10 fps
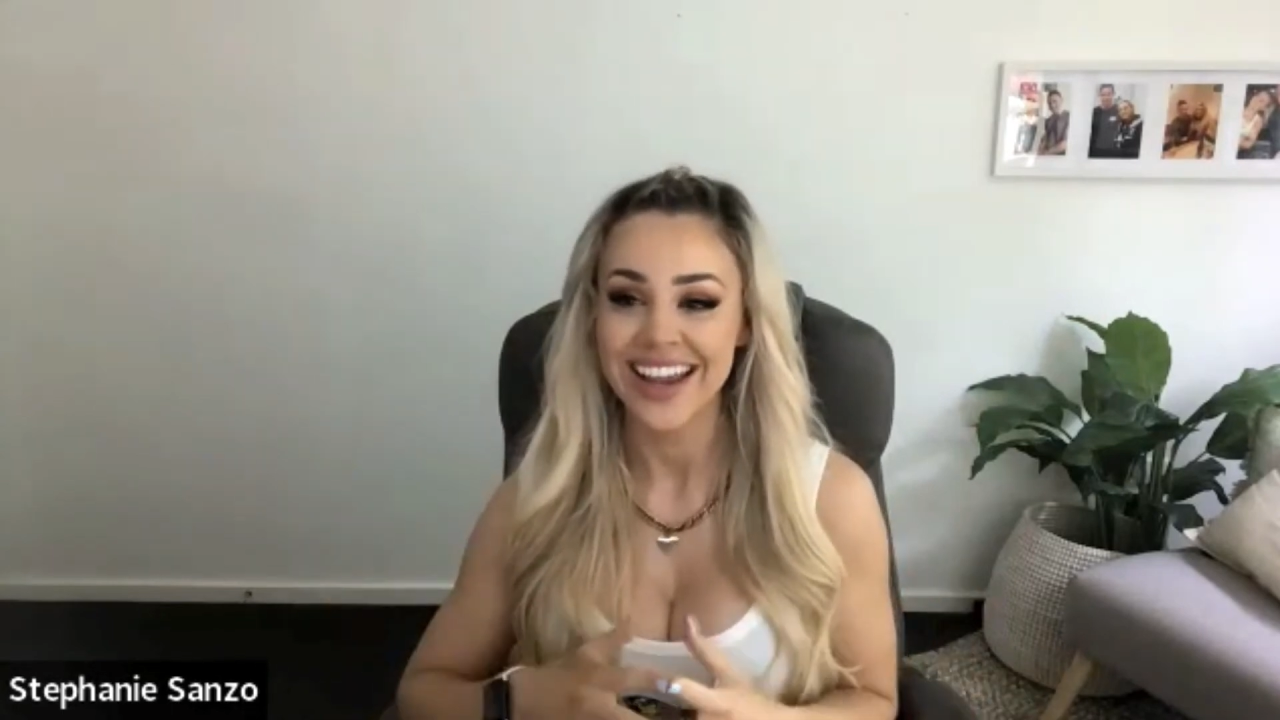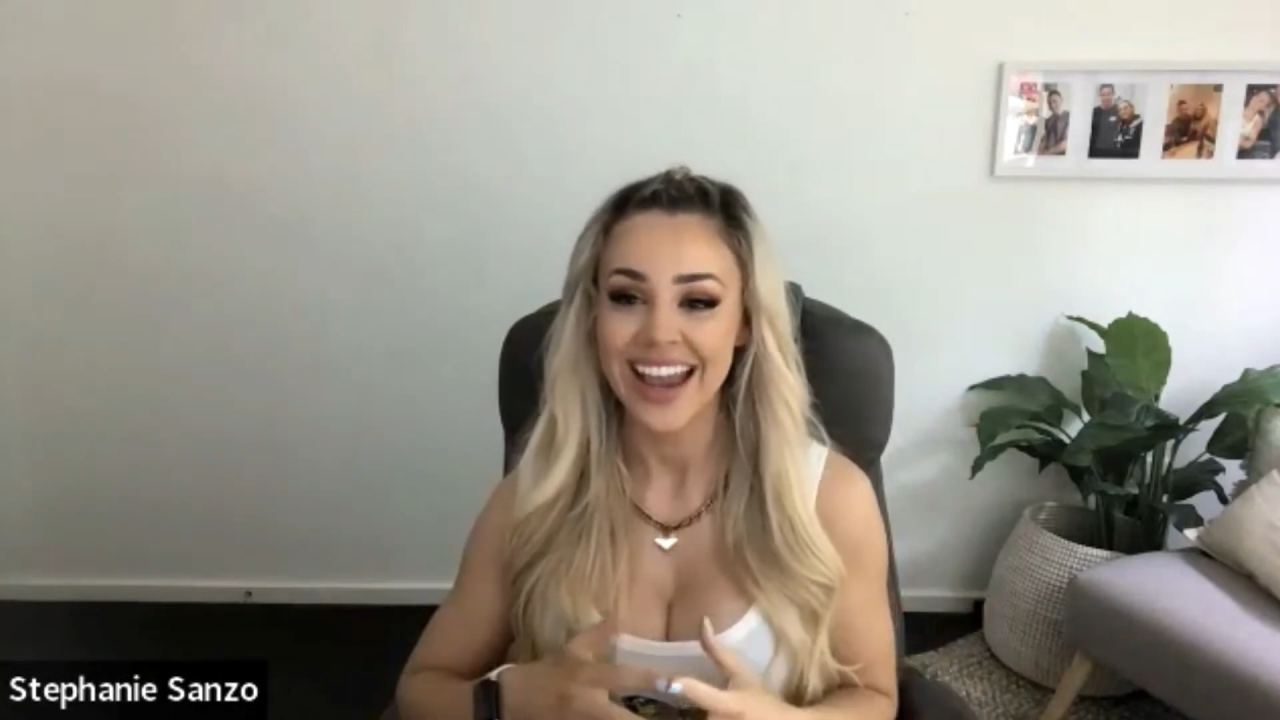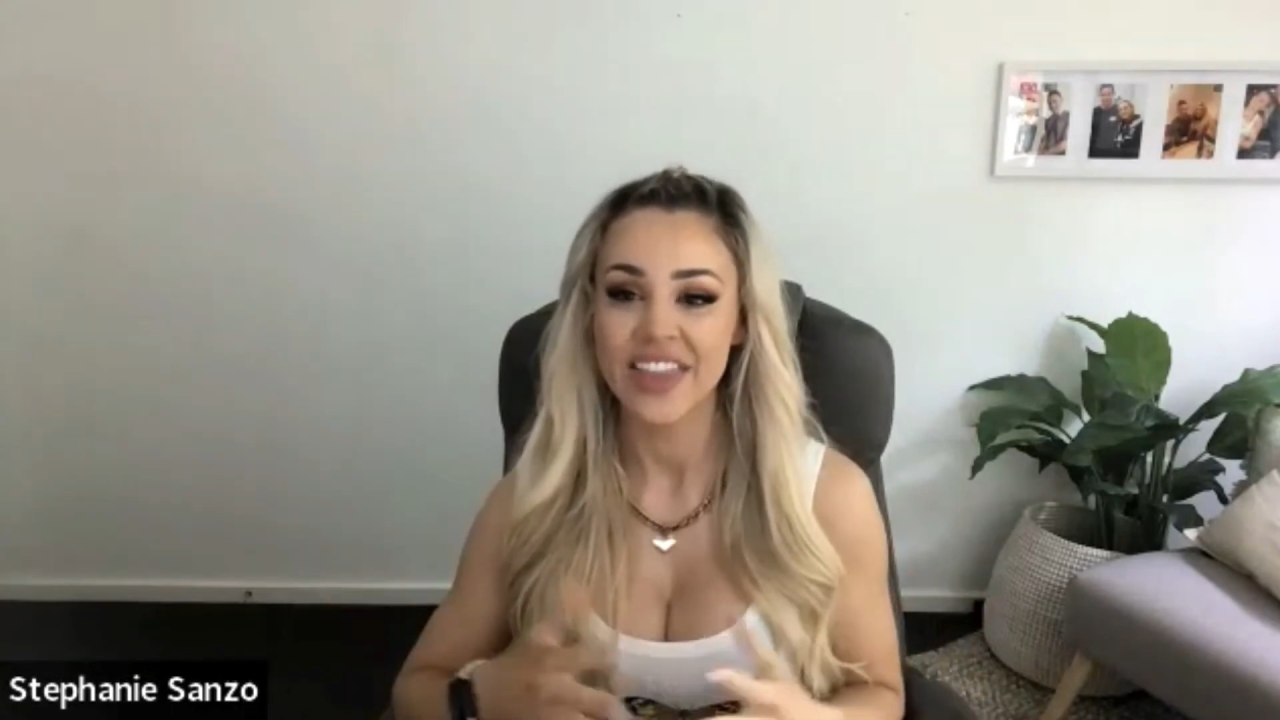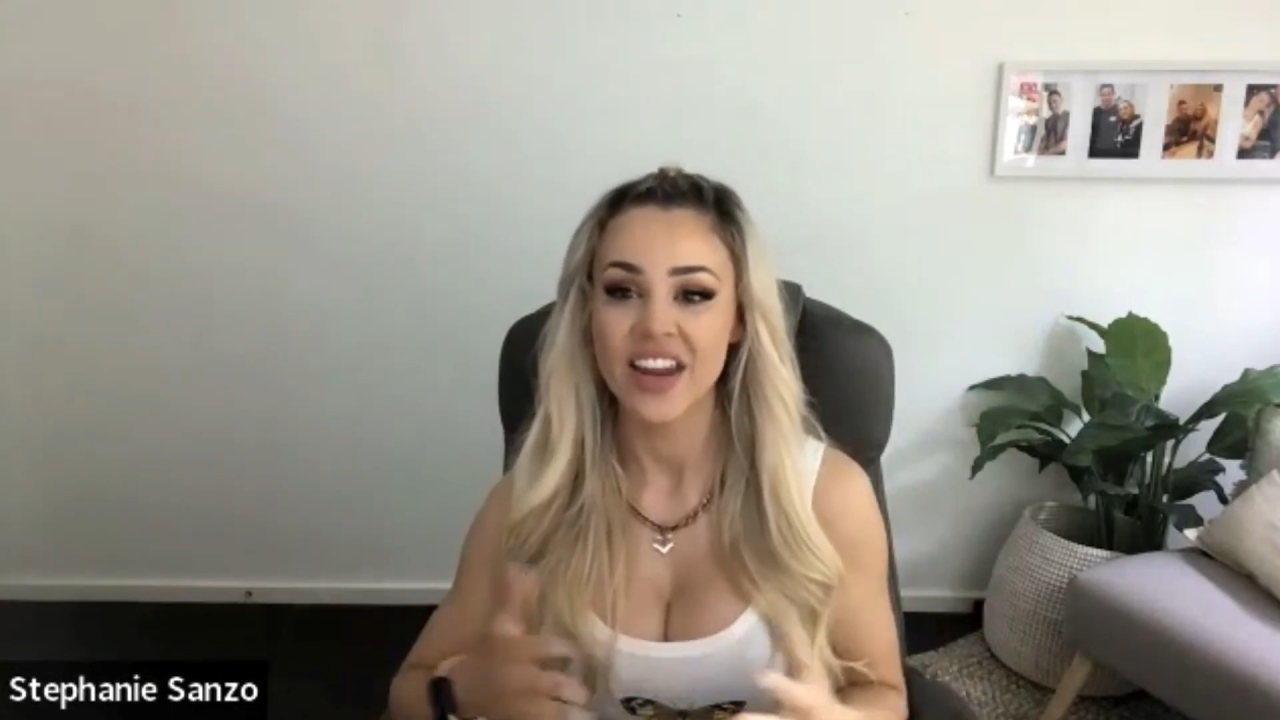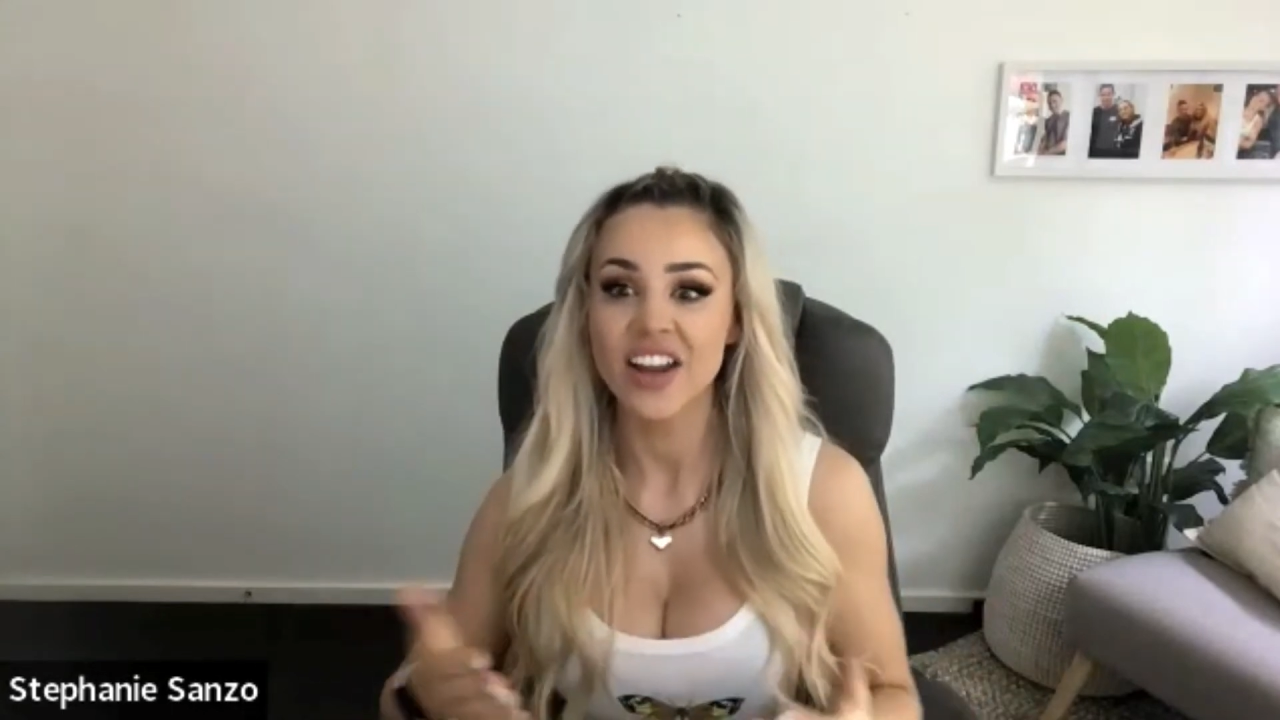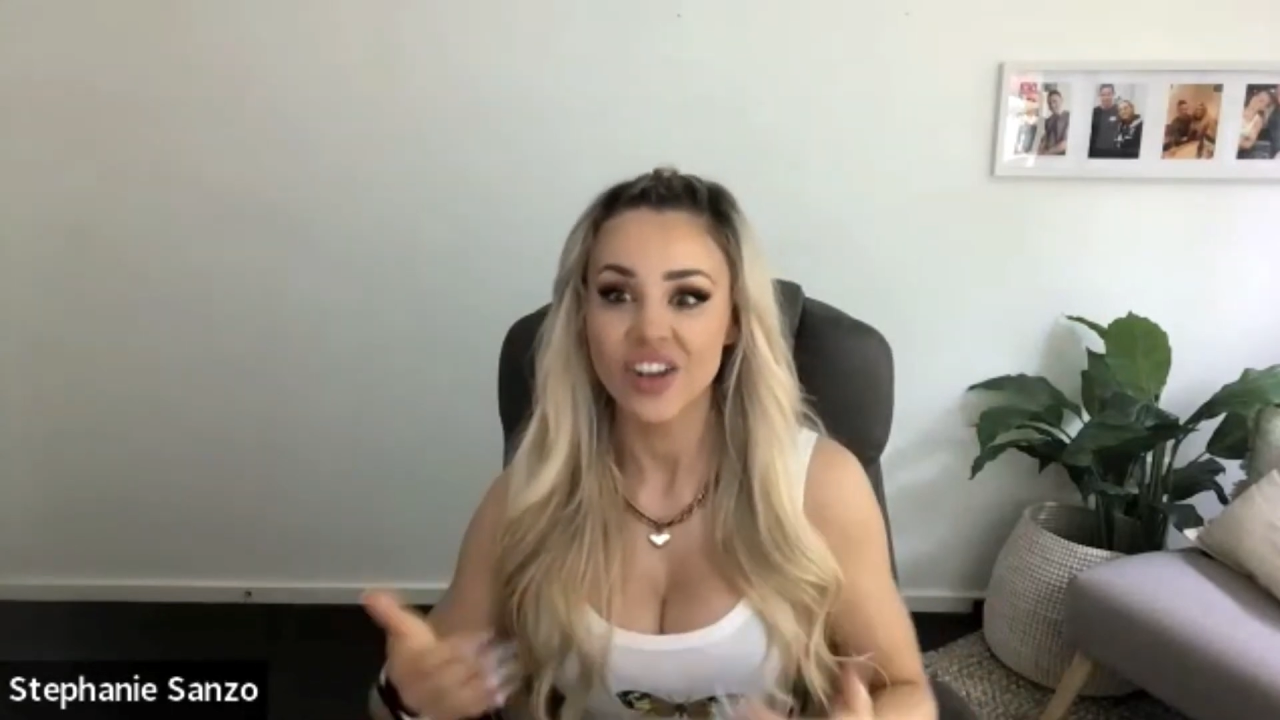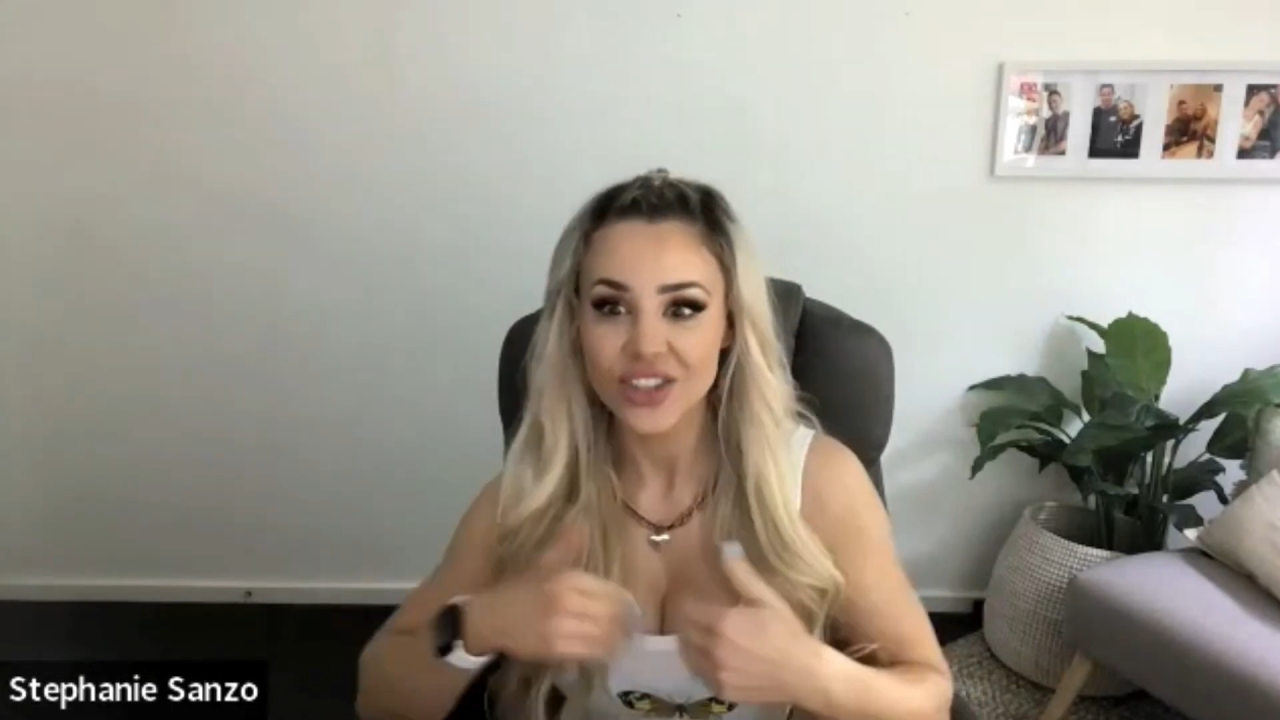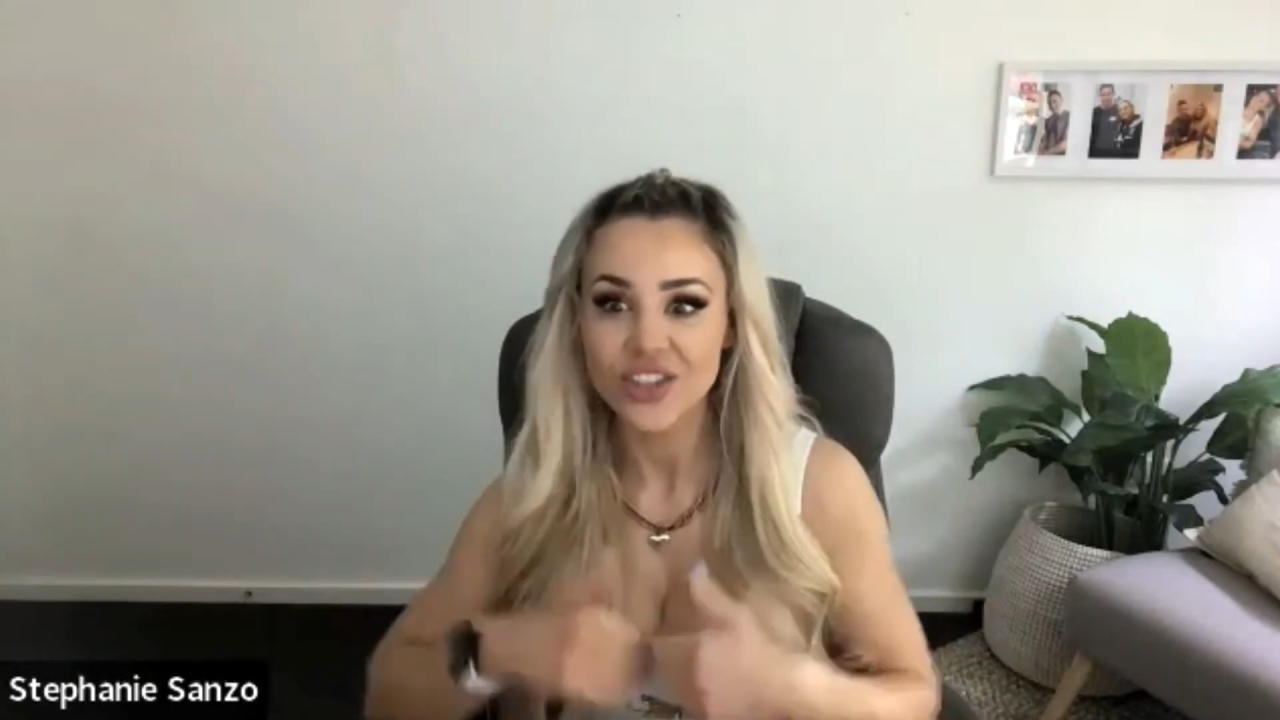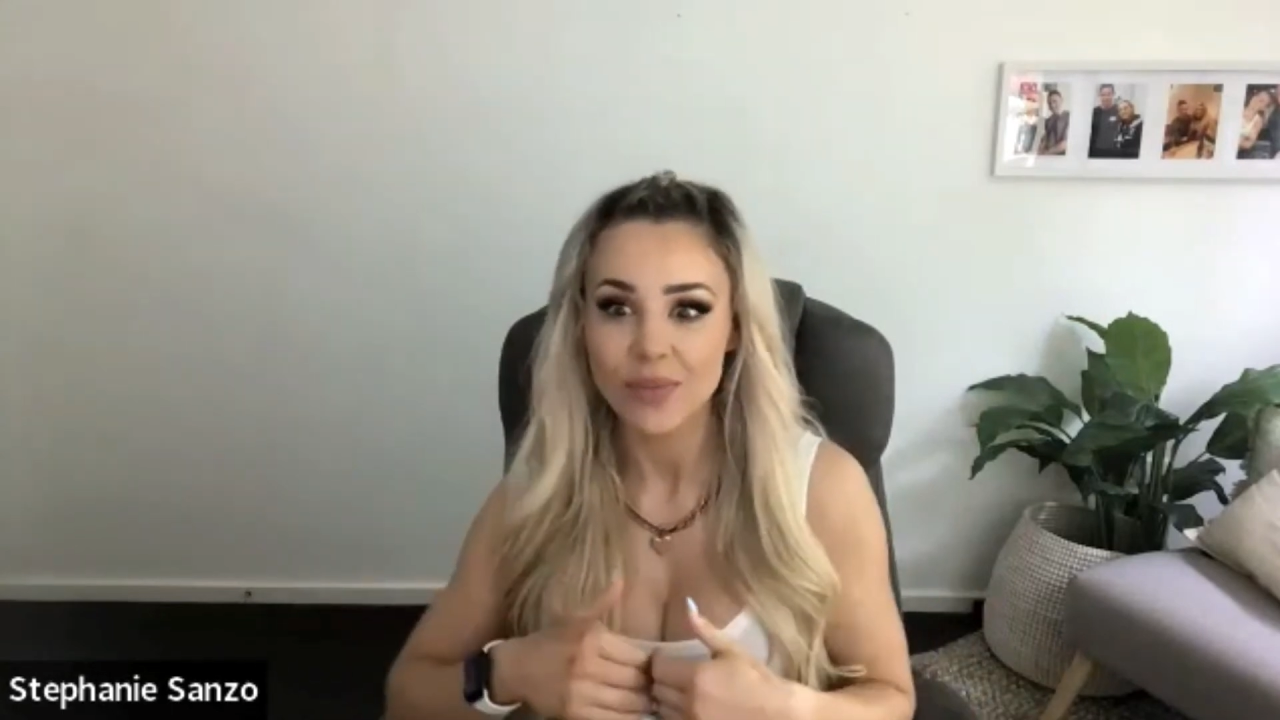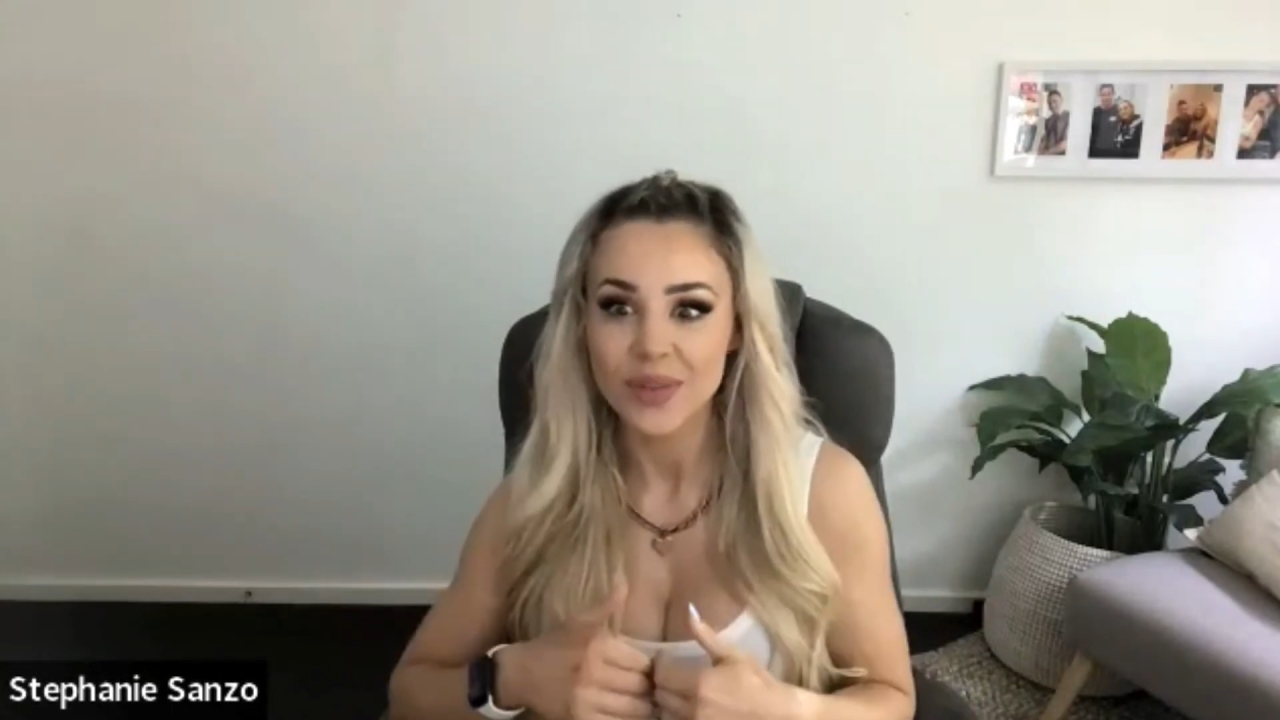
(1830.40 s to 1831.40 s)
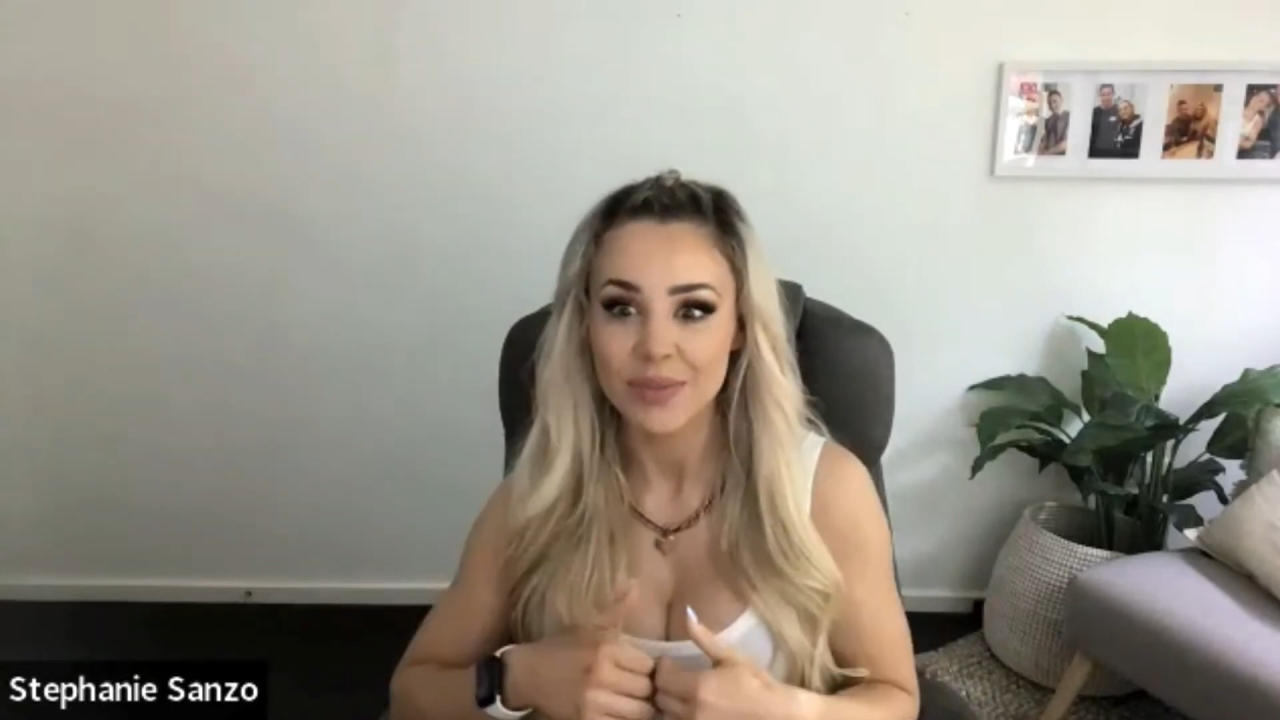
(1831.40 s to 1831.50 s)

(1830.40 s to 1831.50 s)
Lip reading: And then I got stopped